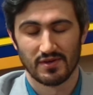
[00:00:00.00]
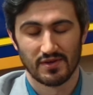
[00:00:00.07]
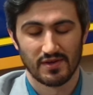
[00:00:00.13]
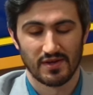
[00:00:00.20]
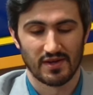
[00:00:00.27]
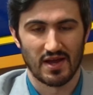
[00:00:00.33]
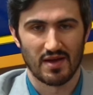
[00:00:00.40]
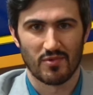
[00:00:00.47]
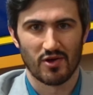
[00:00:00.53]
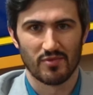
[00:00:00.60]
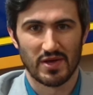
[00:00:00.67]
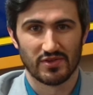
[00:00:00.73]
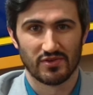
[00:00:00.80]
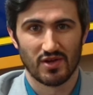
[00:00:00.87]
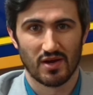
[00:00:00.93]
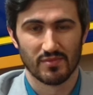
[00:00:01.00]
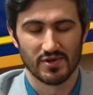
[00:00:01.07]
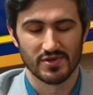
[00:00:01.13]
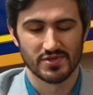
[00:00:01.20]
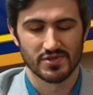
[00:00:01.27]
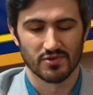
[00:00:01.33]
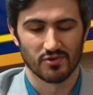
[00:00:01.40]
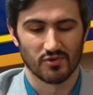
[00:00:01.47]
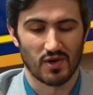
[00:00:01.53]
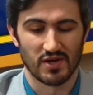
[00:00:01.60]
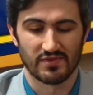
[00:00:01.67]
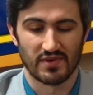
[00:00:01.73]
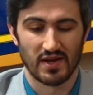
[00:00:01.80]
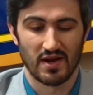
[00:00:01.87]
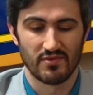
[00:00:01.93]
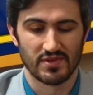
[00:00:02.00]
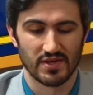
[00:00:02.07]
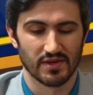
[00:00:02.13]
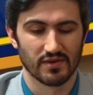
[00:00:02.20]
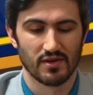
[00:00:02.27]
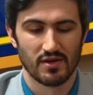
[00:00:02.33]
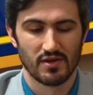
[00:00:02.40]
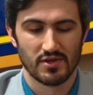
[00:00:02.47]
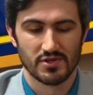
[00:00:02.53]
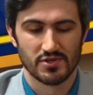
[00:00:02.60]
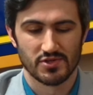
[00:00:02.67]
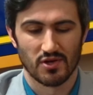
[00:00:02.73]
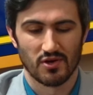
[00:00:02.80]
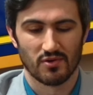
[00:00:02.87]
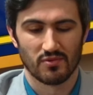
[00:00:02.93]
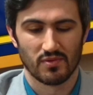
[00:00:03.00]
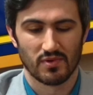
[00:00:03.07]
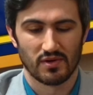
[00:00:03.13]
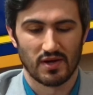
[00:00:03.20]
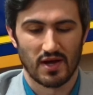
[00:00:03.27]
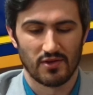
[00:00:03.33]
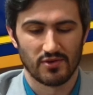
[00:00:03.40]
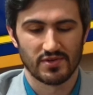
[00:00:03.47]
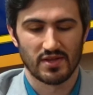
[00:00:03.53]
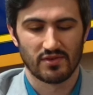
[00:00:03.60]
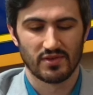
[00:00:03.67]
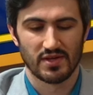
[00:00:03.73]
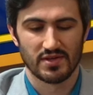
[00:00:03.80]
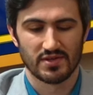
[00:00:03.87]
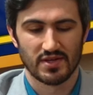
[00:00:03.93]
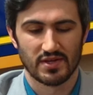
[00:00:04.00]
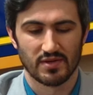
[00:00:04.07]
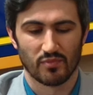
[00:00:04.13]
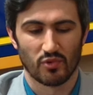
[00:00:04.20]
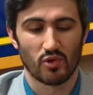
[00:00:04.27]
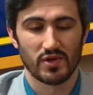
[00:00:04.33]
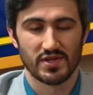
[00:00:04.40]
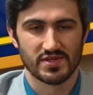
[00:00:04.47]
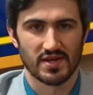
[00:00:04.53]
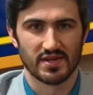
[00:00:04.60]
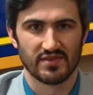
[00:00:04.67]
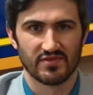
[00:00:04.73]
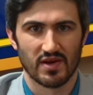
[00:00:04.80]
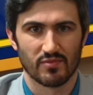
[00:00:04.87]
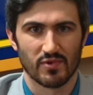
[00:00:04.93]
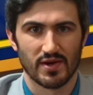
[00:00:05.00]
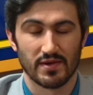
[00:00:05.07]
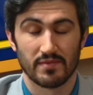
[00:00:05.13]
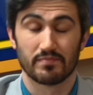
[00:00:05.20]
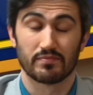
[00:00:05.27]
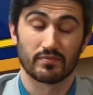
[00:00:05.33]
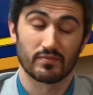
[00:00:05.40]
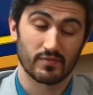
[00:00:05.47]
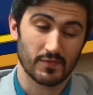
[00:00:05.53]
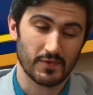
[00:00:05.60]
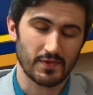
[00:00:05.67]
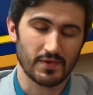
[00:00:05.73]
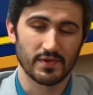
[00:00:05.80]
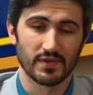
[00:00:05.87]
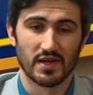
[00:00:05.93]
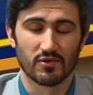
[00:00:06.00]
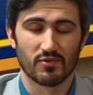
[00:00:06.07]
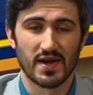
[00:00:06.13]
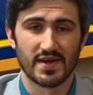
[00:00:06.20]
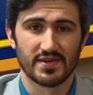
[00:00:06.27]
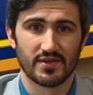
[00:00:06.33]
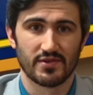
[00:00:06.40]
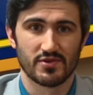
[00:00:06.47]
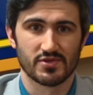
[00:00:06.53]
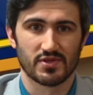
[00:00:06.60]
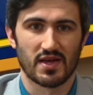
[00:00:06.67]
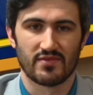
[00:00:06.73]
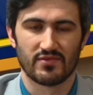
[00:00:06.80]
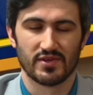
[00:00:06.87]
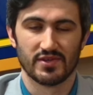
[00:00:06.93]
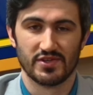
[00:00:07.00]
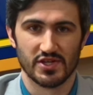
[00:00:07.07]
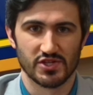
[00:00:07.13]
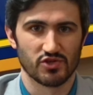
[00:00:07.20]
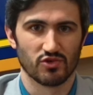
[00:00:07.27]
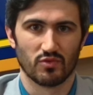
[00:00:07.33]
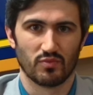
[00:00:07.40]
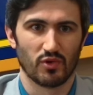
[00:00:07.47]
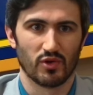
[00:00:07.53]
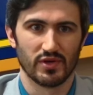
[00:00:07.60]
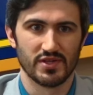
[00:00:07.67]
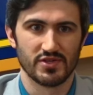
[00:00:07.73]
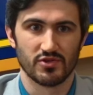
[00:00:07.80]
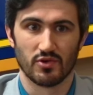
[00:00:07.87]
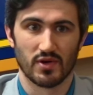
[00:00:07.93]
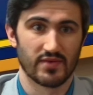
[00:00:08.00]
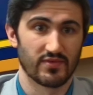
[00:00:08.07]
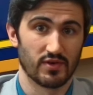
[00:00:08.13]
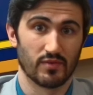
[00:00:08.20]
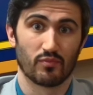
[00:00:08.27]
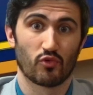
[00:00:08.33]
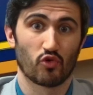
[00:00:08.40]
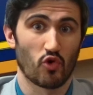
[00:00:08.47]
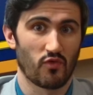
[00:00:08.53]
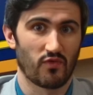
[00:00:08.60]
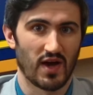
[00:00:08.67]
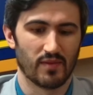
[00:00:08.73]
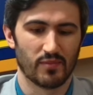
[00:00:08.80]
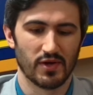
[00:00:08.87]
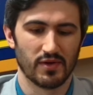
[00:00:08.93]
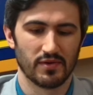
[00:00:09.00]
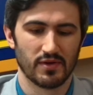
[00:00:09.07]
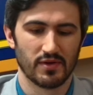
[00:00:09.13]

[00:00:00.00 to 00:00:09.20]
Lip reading: and I'm all about the numbers, so quantify everything. So I looked at LinkedIn employees on Eventbrite. Now, granted, there's a lot of additional employees who don't have a profile, but